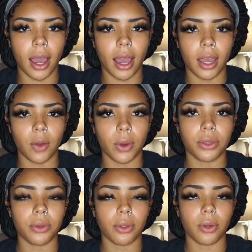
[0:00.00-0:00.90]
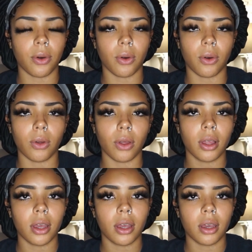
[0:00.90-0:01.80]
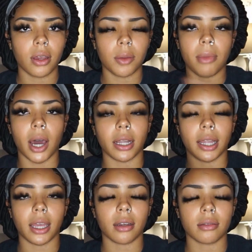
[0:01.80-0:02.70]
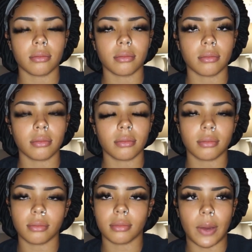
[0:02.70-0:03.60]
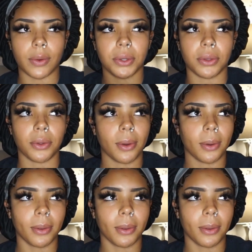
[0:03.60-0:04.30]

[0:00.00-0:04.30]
I went through the whole modeling I went through the whole